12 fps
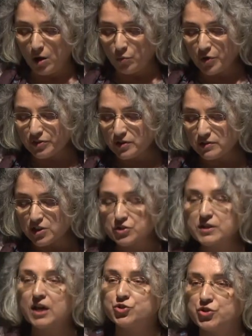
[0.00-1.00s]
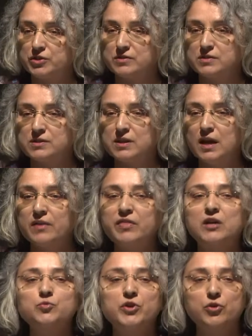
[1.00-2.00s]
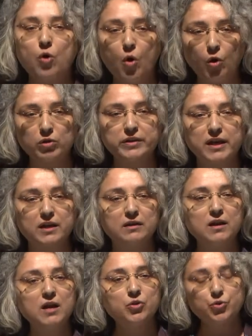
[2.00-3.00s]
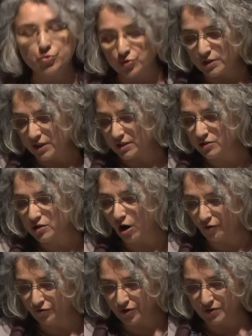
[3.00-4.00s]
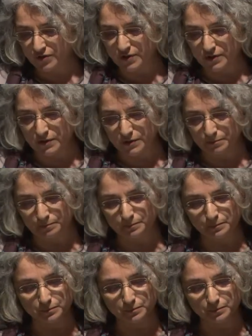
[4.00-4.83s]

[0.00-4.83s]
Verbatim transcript: with the discussions that we are holding through these conferences.